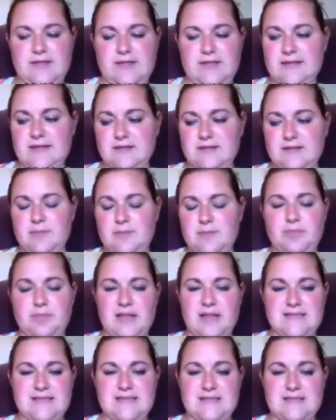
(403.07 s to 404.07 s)
that the
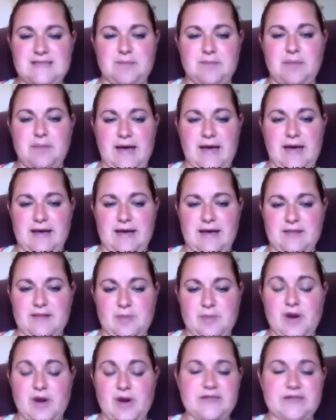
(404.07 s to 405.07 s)
plastic bag,
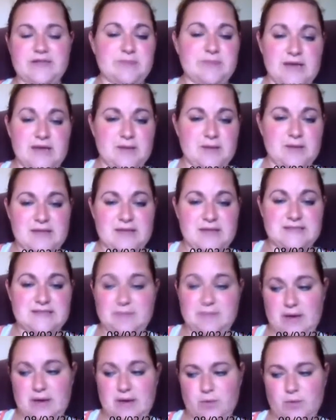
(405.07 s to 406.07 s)
the product being in a
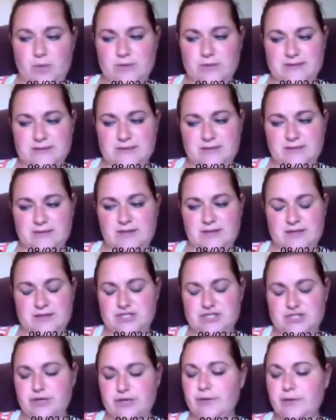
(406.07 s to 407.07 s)
plastic bag wasn't the
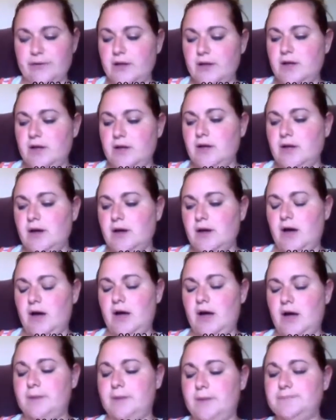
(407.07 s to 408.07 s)
issue.
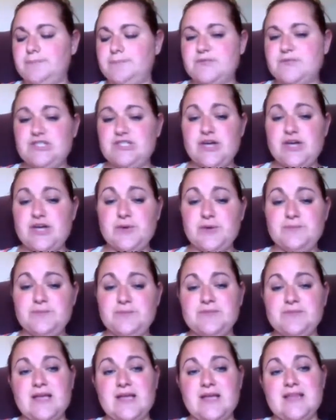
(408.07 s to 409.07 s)
Um, so
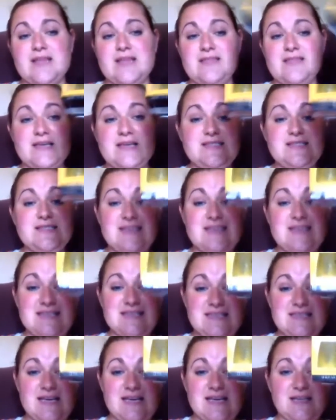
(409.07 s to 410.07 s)
they
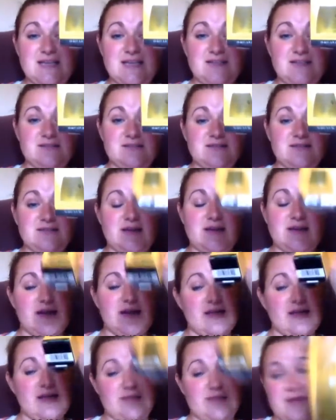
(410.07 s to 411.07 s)
sent it,
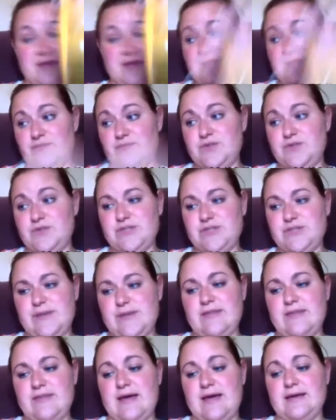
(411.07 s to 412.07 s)
and I thank them for
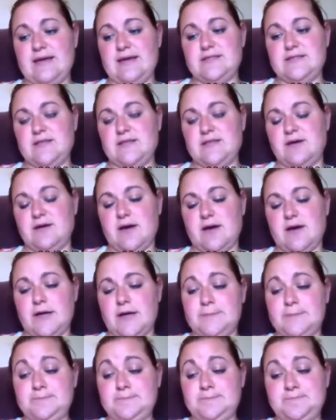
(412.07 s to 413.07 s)
doing that.
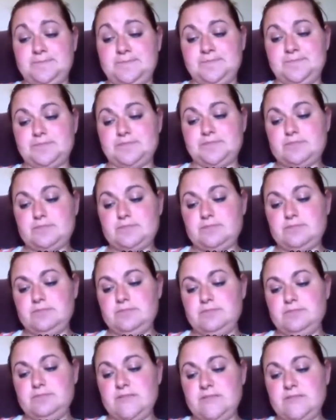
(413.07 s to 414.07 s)
Um,
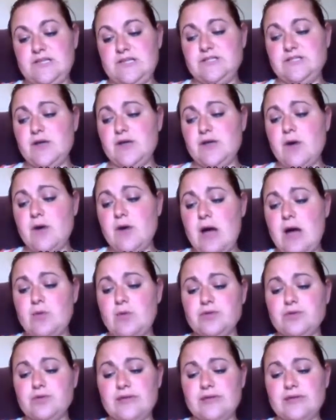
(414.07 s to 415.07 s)
so I
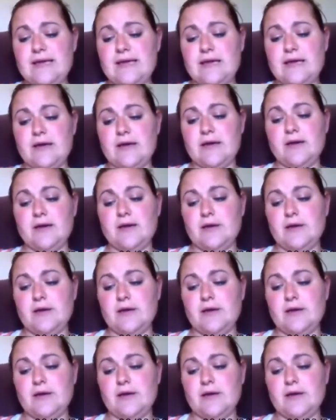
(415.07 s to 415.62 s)
will link,